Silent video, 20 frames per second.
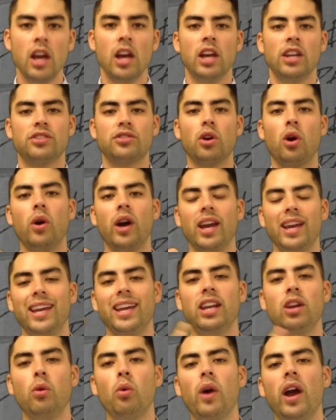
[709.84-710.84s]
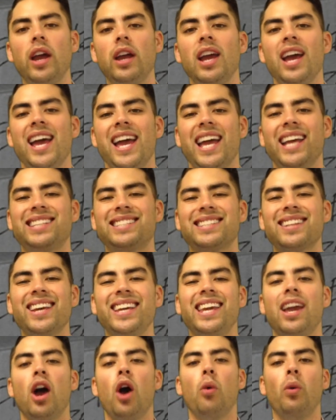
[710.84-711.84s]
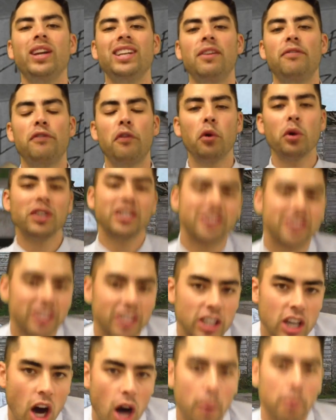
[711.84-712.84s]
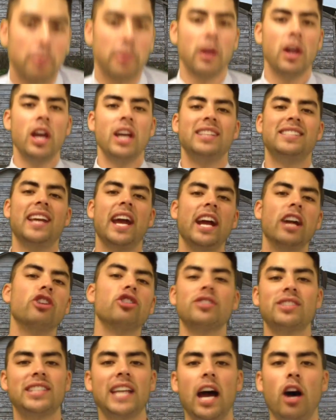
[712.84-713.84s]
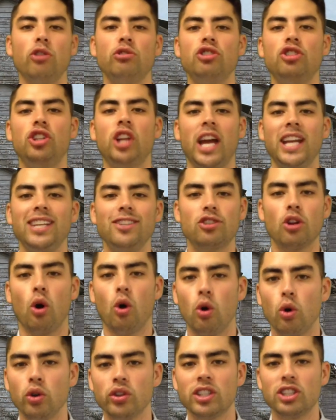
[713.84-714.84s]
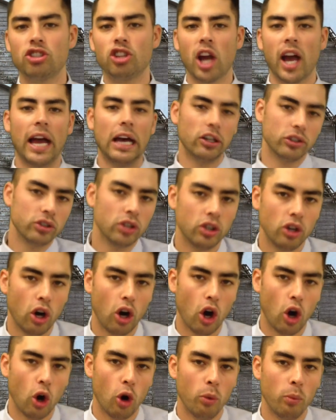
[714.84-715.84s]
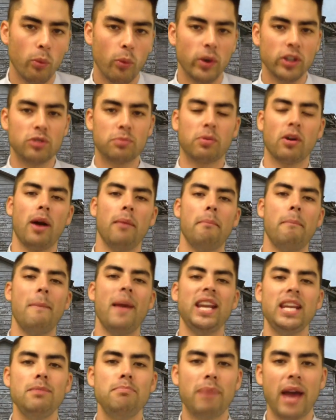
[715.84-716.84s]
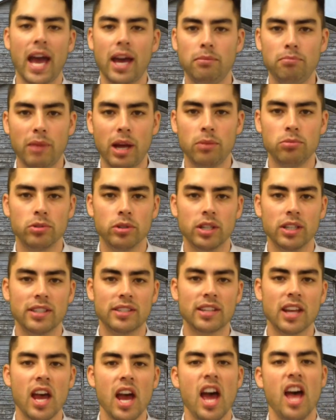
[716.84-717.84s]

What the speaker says: So in a way, it's like when Forrest Gump tears down Jenny's old childhood home, which brought many bad memories.